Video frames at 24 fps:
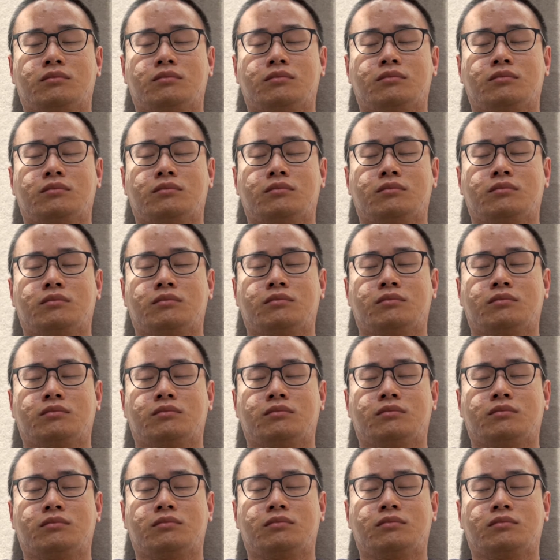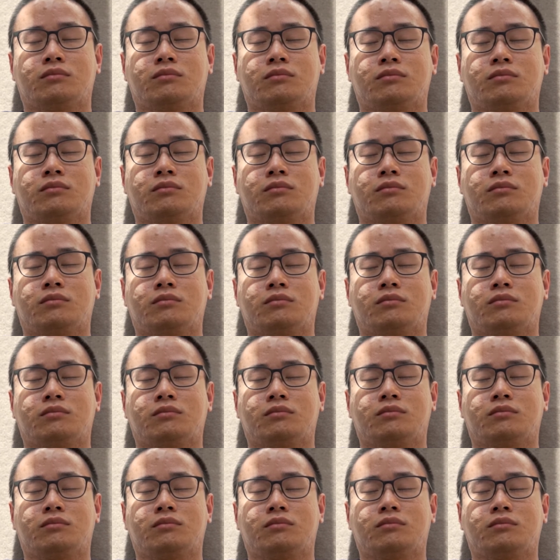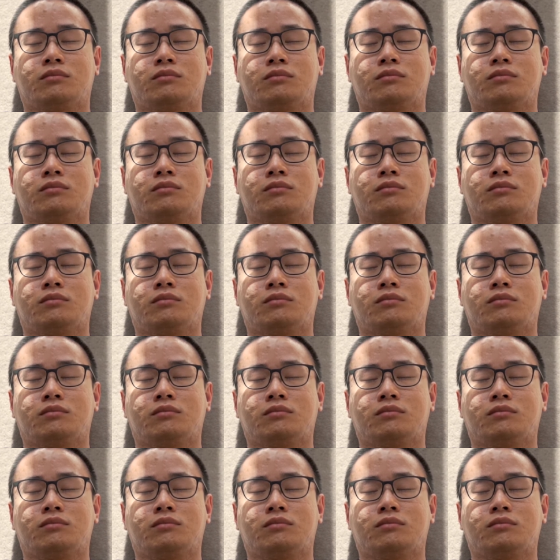Nobody speaks.